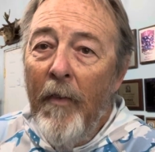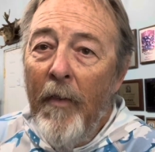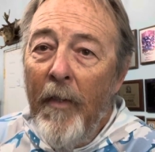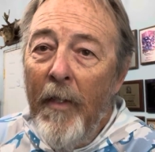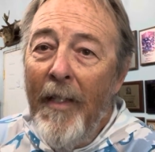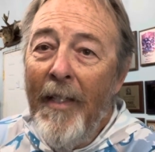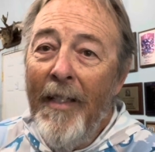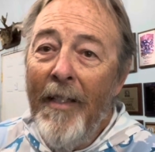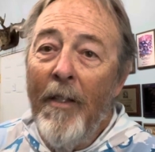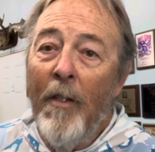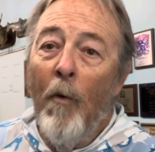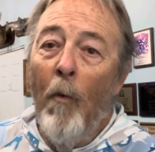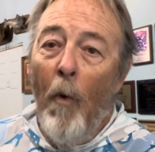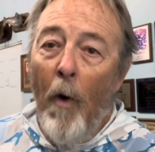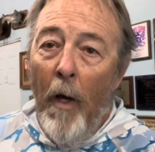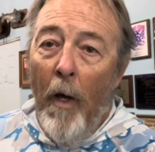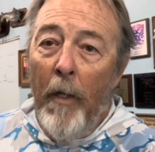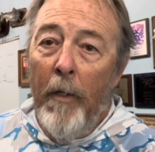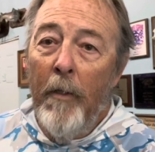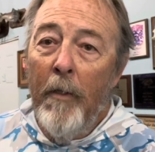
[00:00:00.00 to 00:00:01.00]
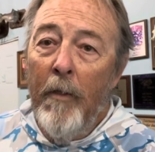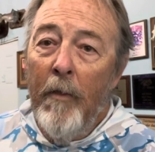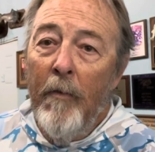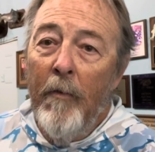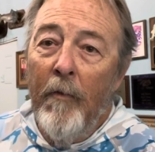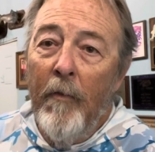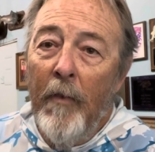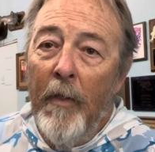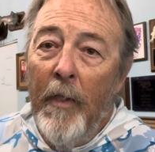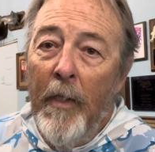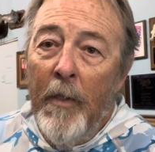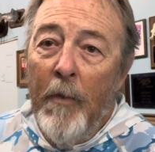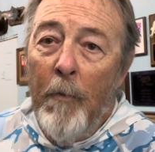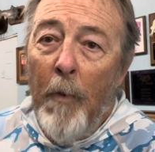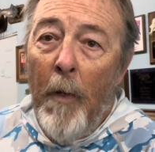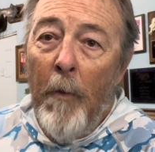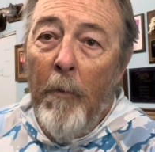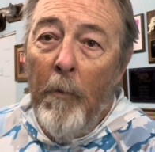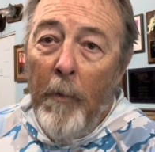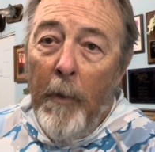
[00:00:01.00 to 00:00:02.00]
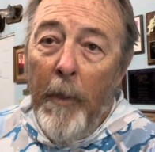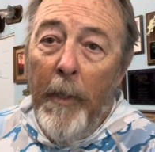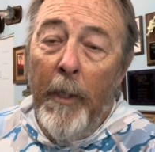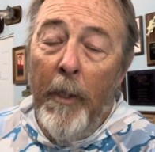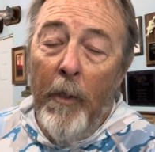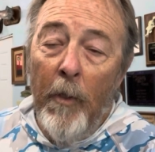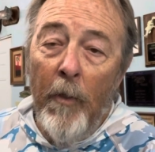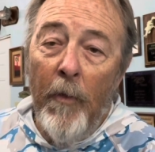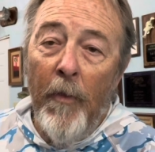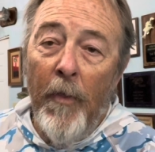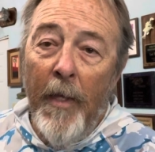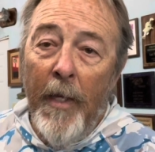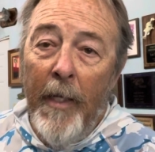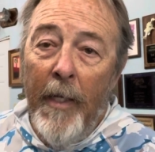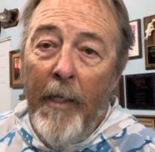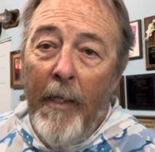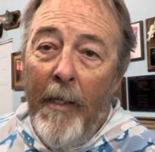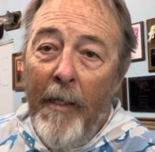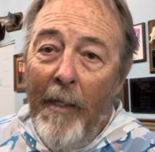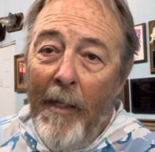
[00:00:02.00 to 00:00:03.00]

in the water, it's probably a good thing.